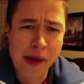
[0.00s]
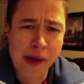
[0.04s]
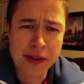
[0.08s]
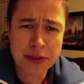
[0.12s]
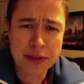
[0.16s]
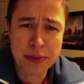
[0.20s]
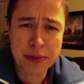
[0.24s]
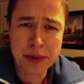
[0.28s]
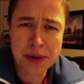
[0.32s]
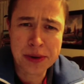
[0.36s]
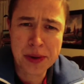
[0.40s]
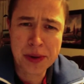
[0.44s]

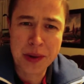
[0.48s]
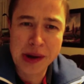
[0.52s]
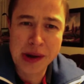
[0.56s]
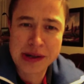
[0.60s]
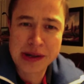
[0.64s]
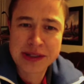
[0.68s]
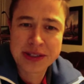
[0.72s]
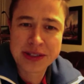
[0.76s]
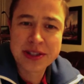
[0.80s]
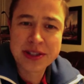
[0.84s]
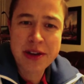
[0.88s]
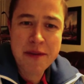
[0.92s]
It's been a
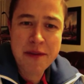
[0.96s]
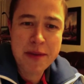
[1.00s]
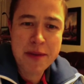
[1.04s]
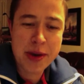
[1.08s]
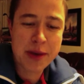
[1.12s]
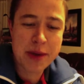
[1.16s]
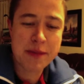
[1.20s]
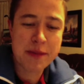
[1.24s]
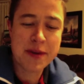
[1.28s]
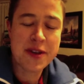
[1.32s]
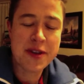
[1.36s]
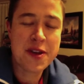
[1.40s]
while since I
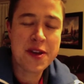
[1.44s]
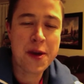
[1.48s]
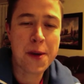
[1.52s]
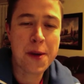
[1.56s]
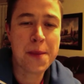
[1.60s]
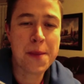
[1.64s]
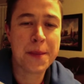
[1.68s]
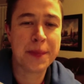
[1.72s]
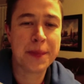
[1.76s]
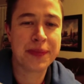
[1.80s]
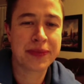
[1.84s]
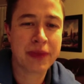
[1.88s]
made a video.
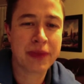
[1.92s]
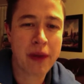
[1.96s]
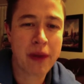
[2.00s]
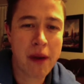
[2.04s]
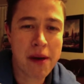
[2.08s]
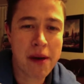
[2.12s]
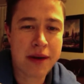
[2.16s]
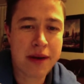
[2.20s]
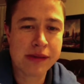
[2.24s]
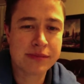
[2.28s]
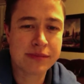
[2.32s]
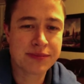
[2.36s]

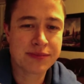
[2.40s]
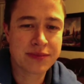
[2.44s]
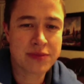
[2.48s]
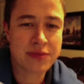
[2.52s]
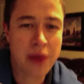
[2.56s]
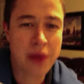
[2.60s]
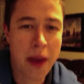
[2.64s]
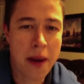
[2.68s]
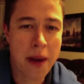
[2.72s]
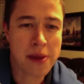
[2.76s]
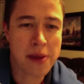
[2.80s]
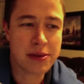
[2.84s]

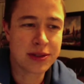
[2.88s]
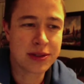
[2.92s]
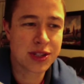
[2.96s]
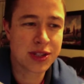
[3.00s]
I